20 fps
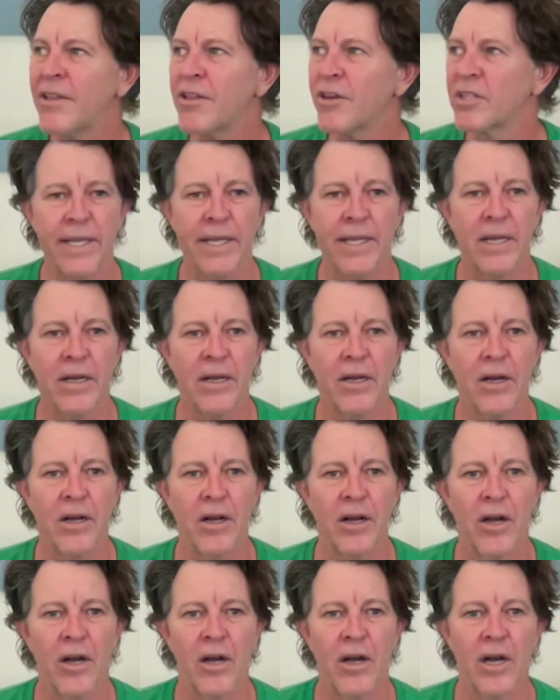of those
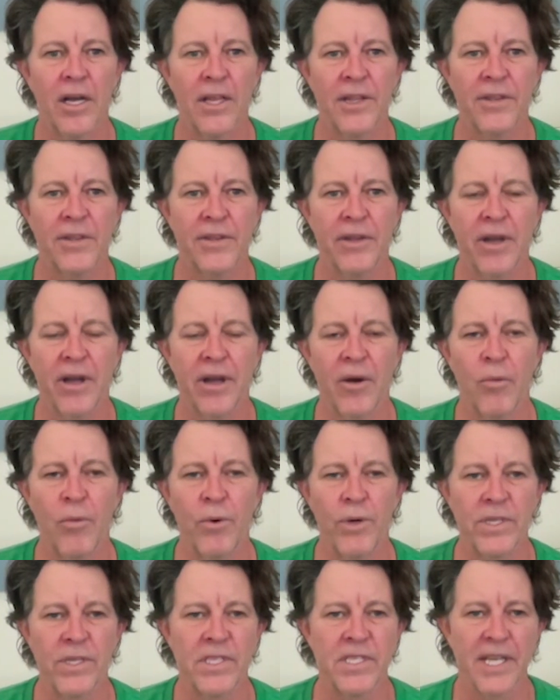20,
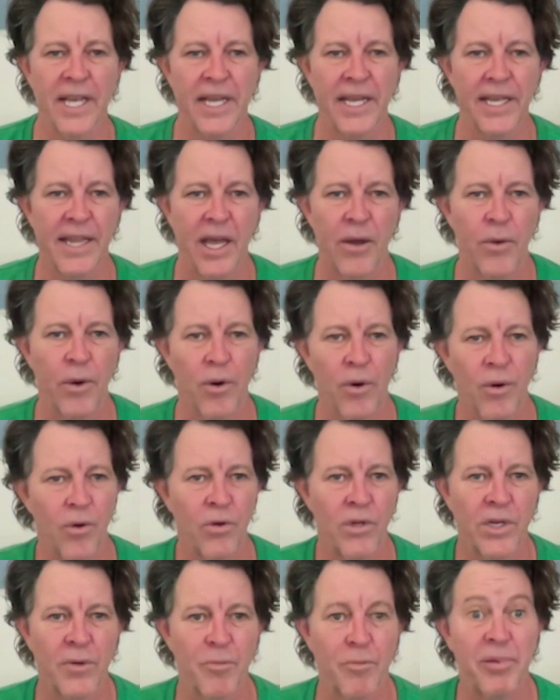I wouldn't say they were
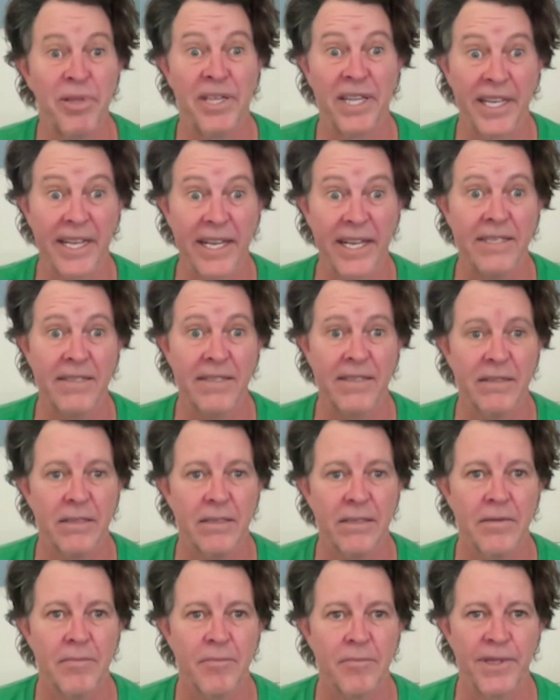all complete,
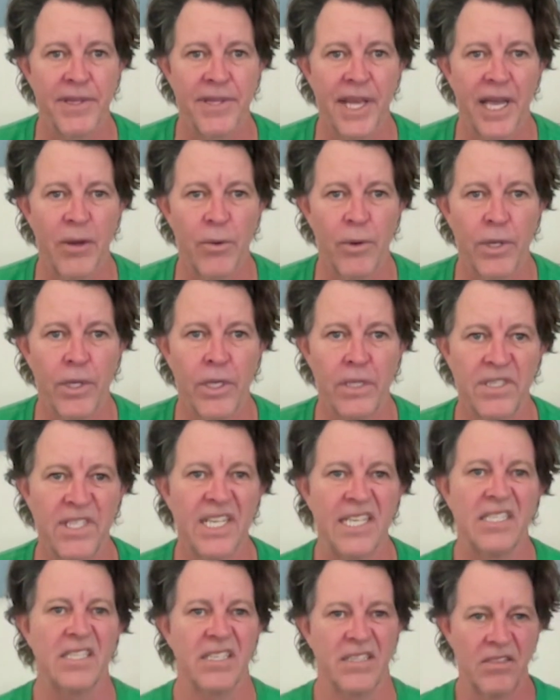but they were
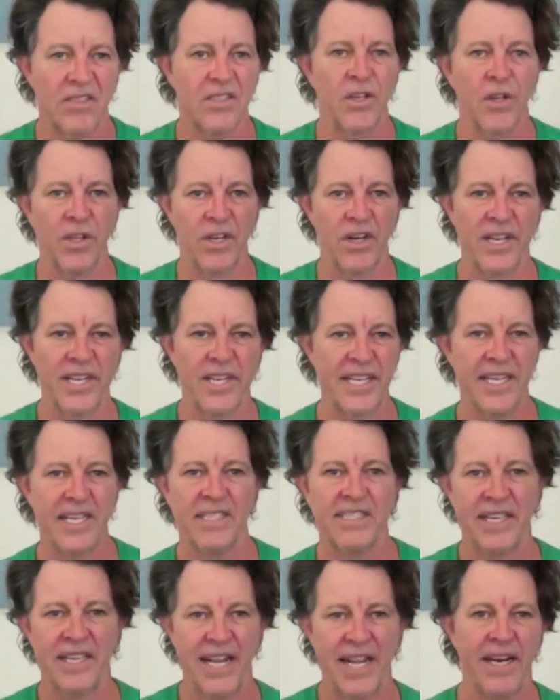decent, solid ideas
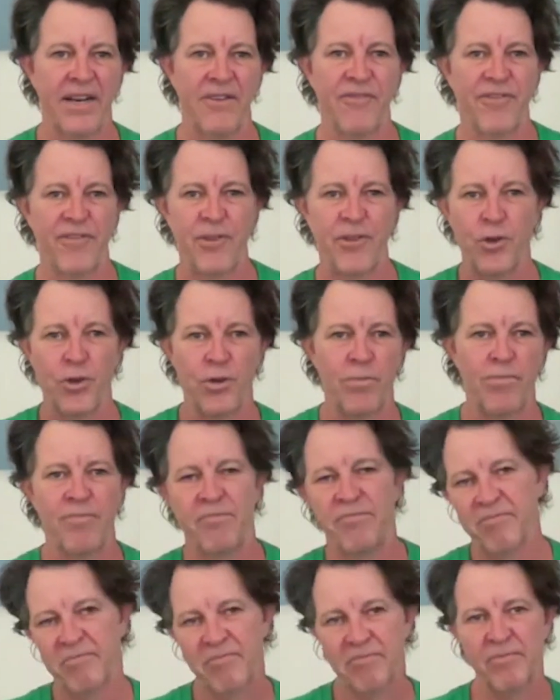that had a few
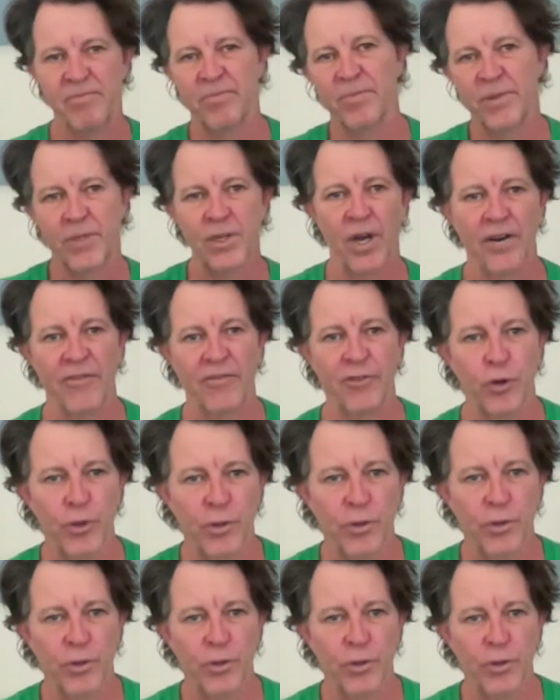kind of good
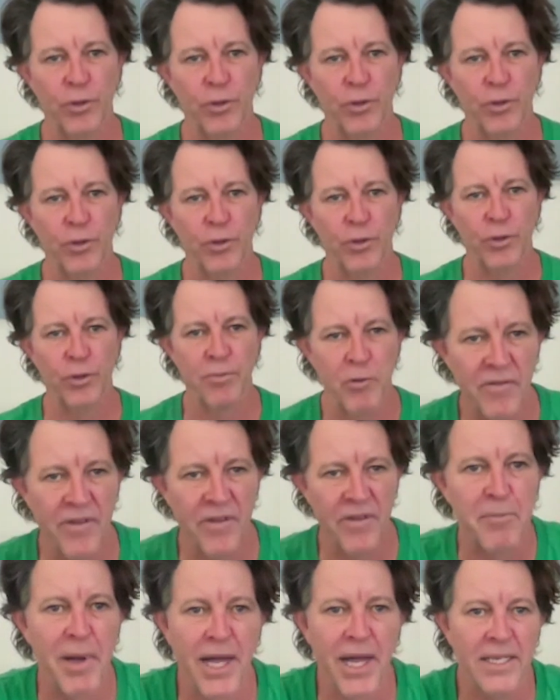
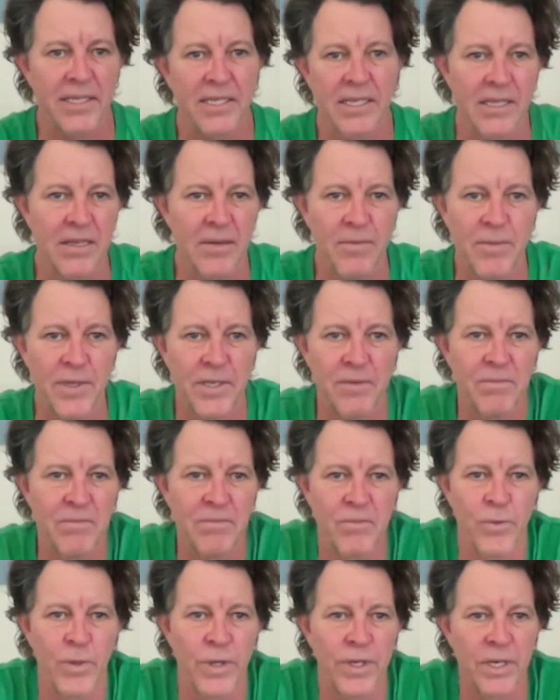moving parts in
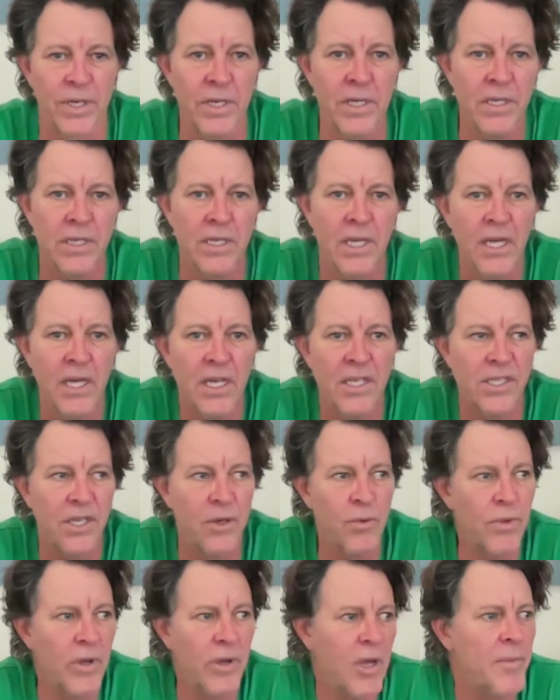them and whatnot.
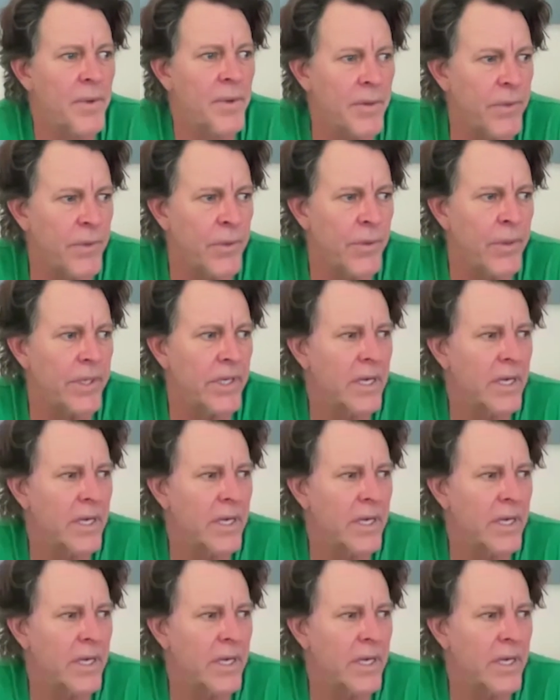So, I mean,